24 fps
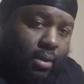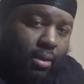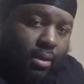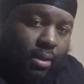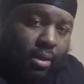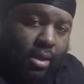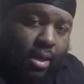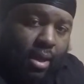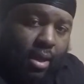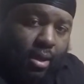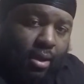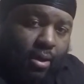
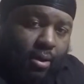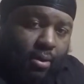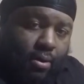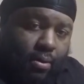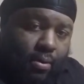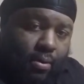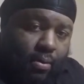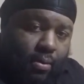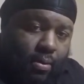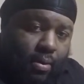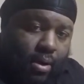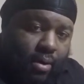
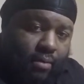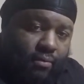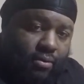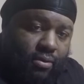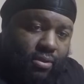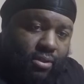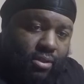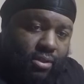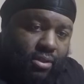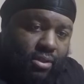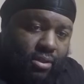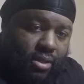KO of
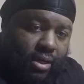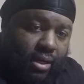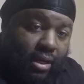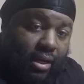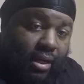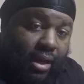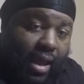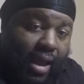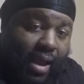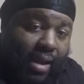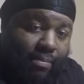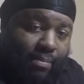a
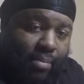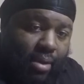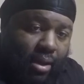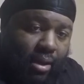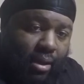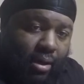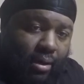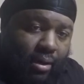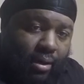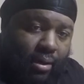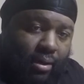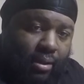glide
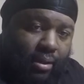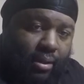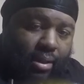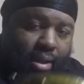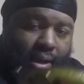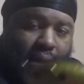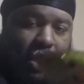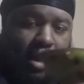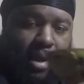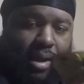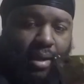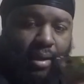bait that
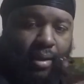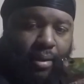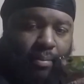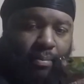I